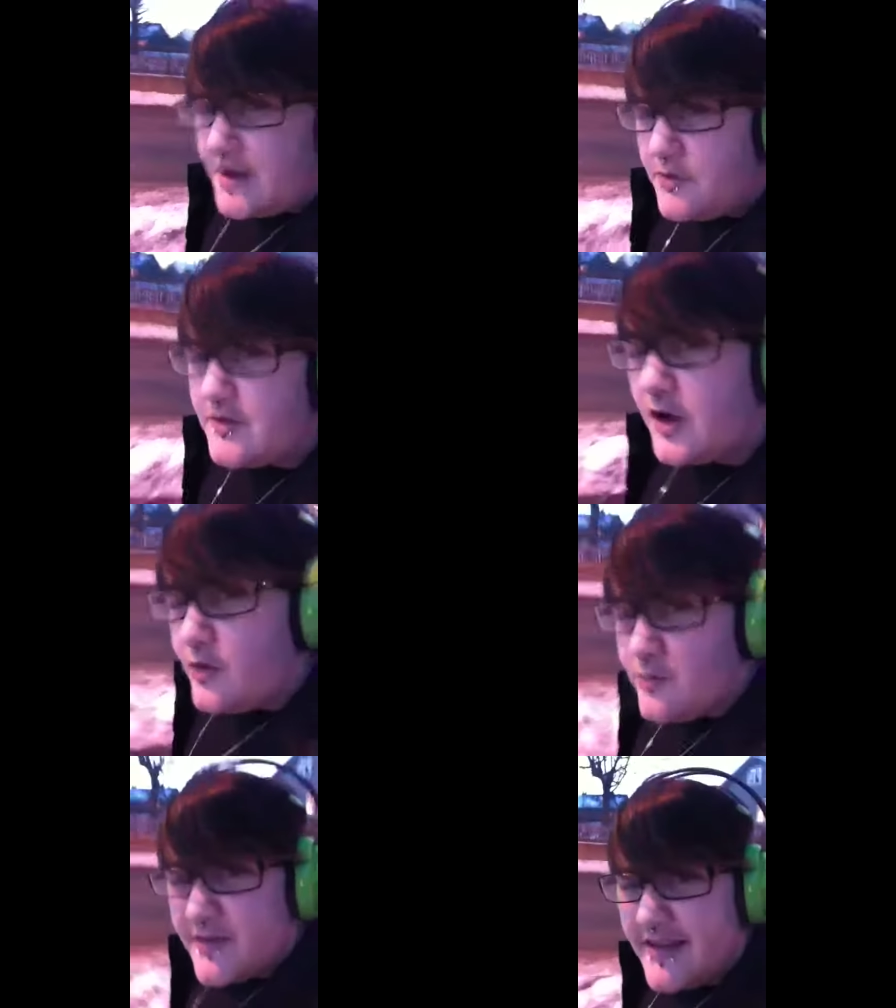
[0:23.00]
I will
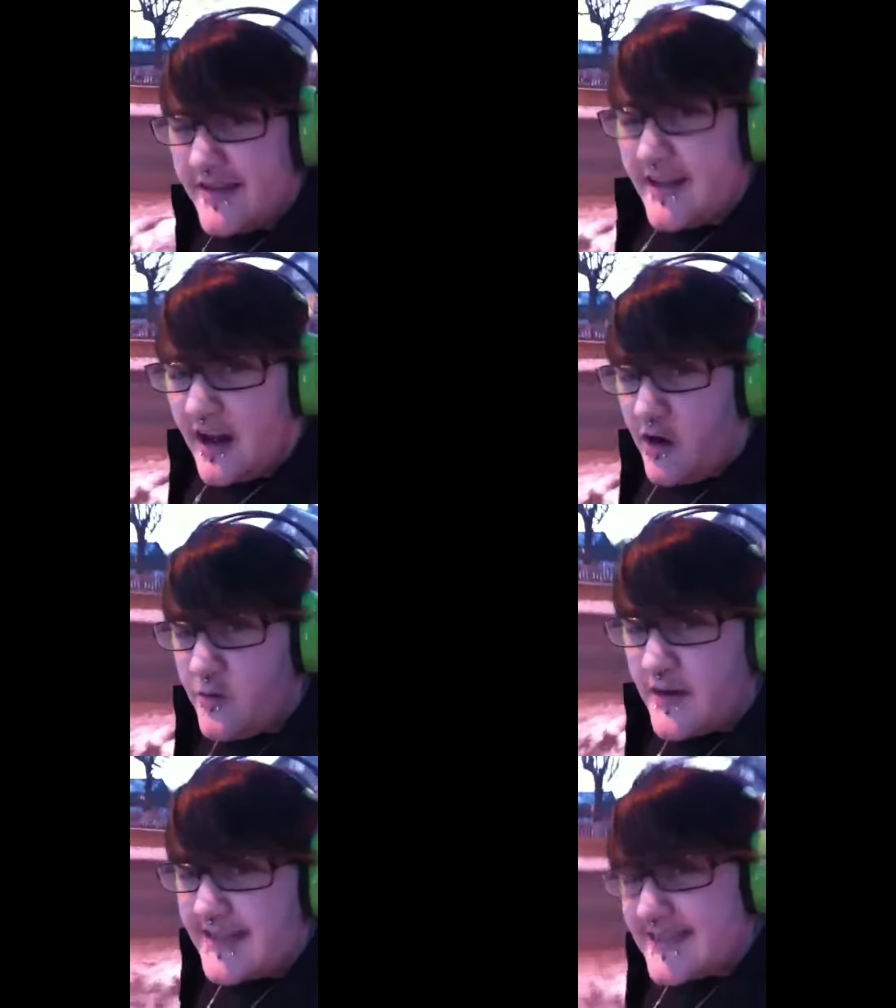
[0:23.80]
only and
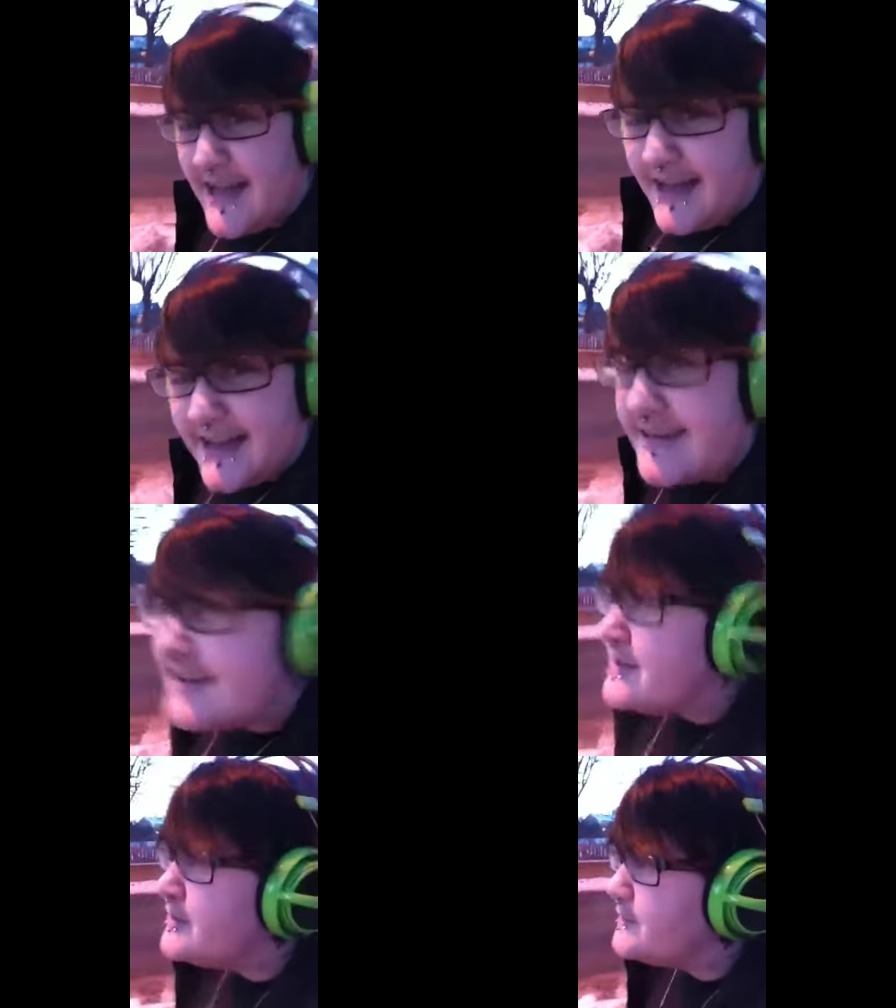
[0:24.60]
always like
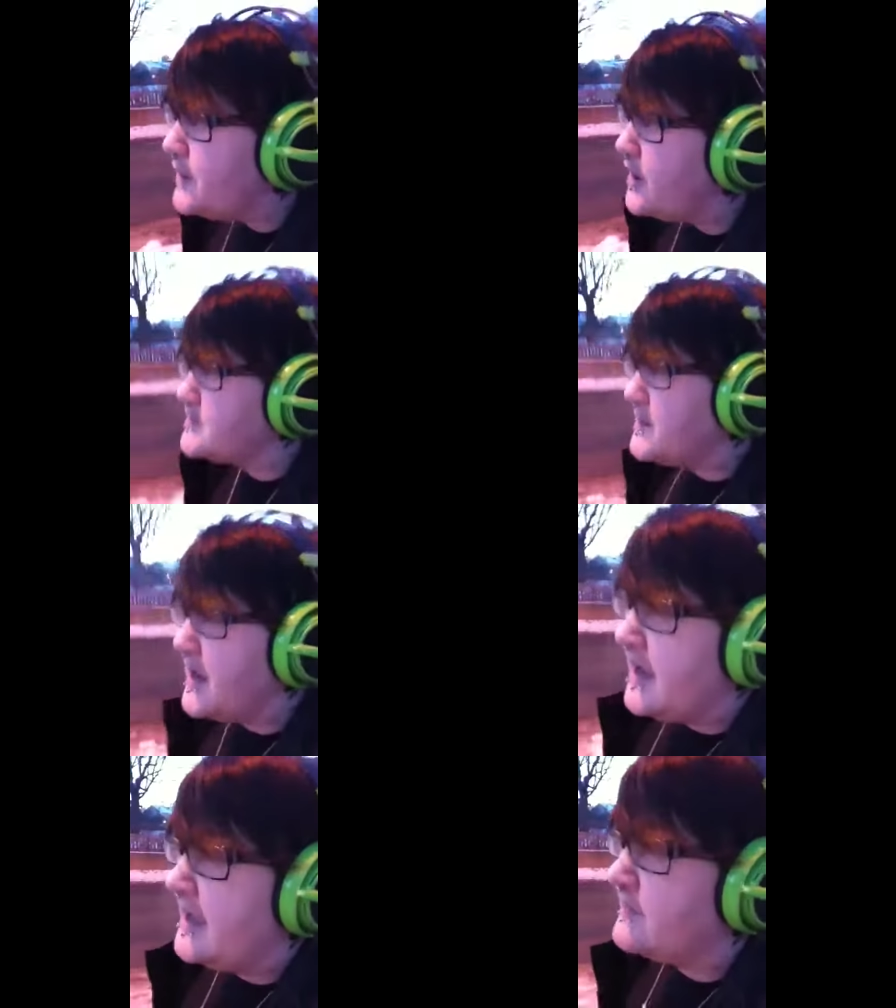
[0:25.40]
do vlogs
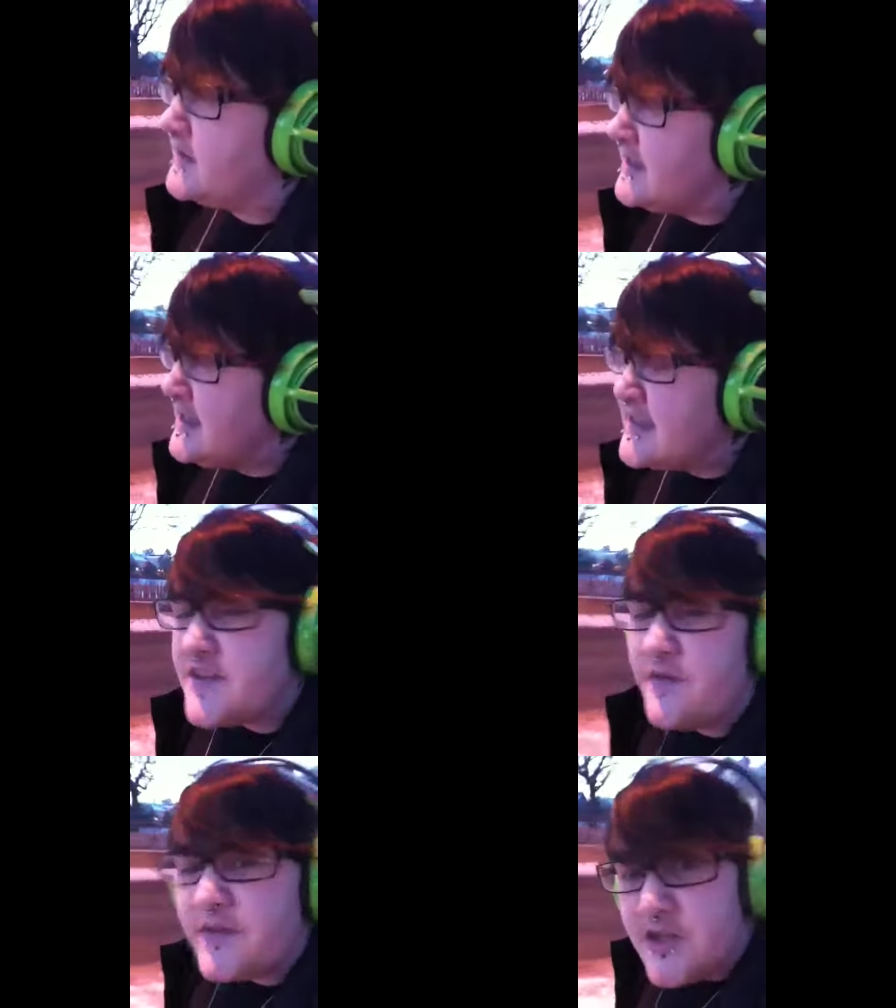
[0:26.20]
when I have
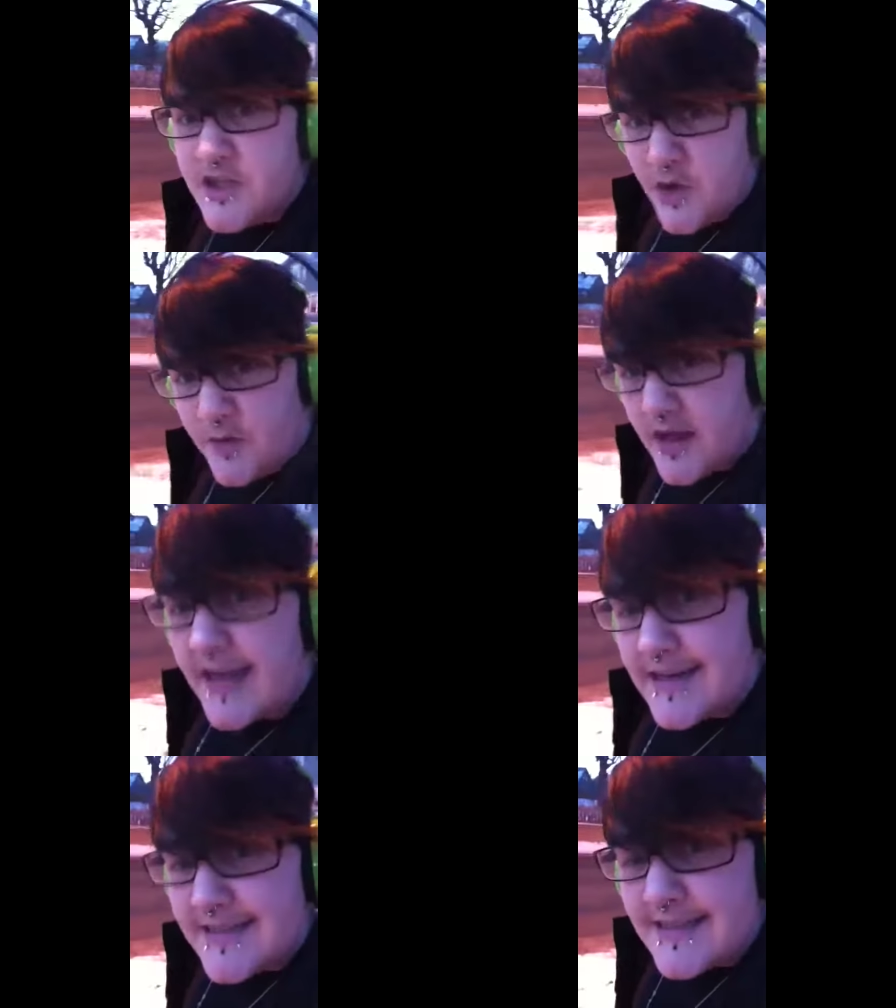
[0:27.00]
something to show you
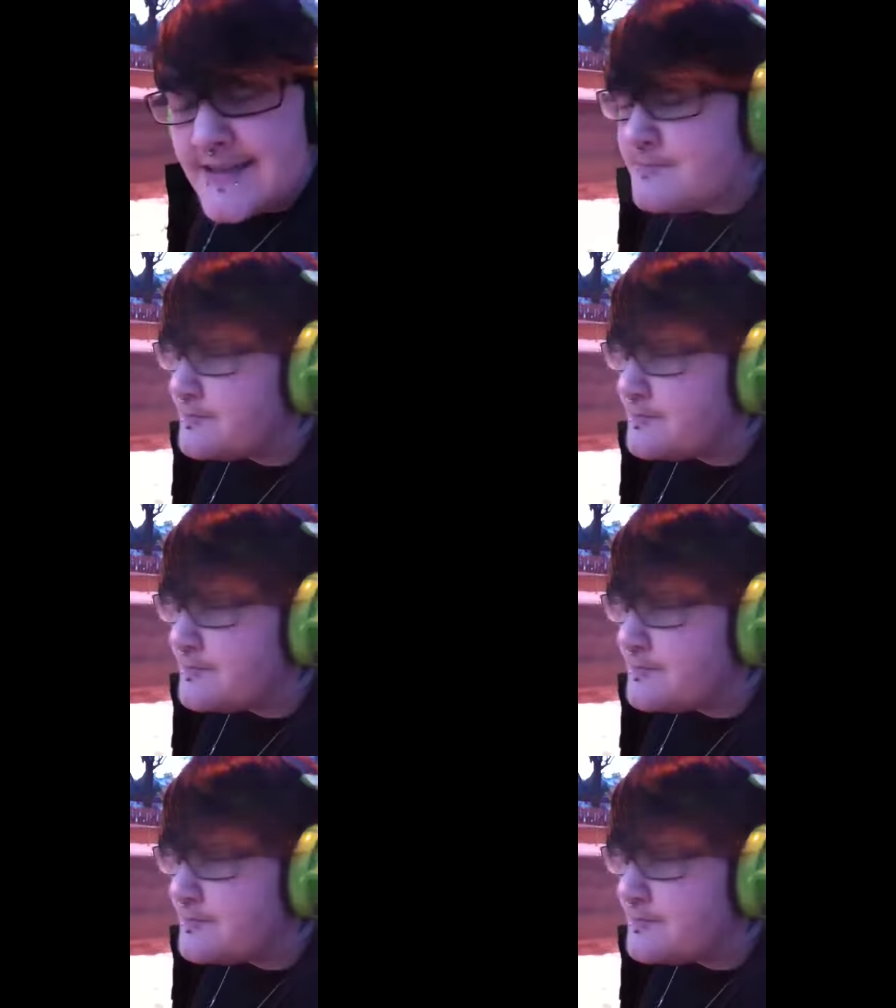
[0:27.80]
guys.